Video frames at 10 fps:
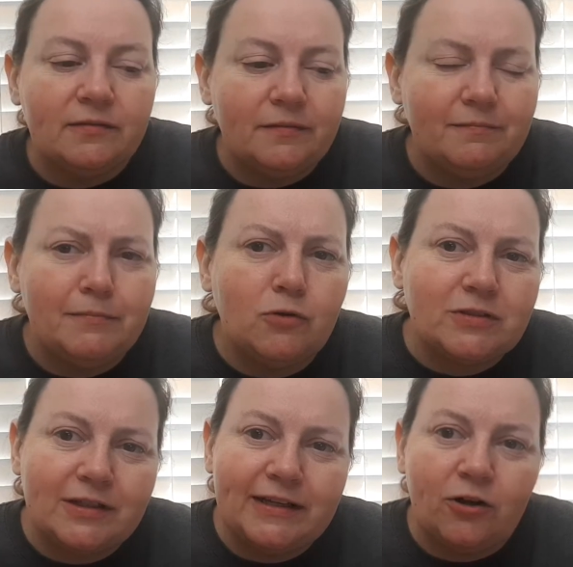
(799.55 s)

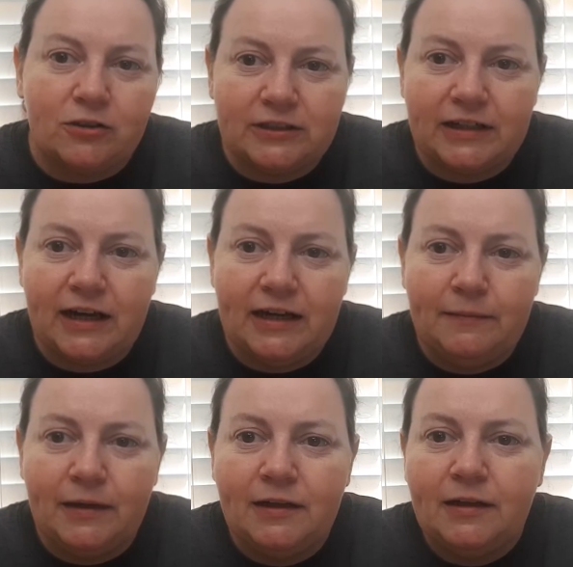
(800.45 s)
mostly card
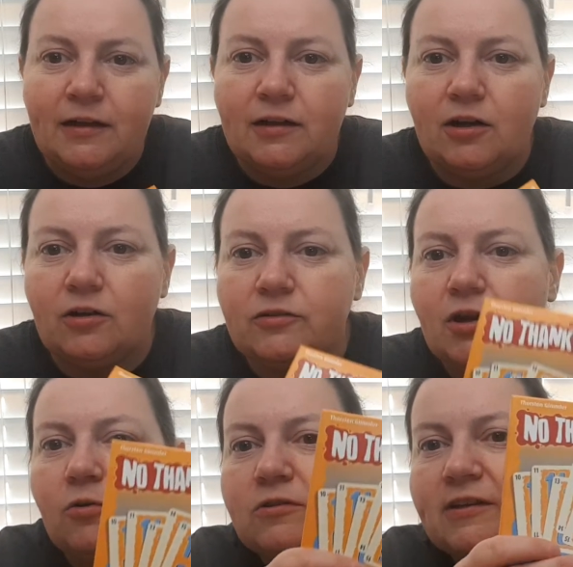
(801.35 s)
game called
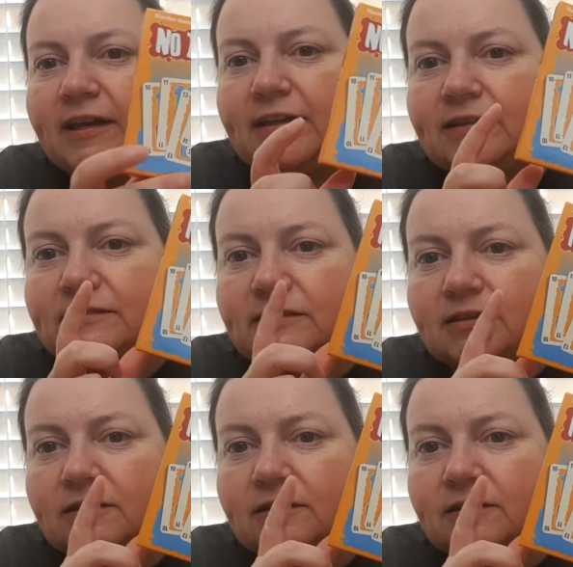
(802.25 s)
No Thanks.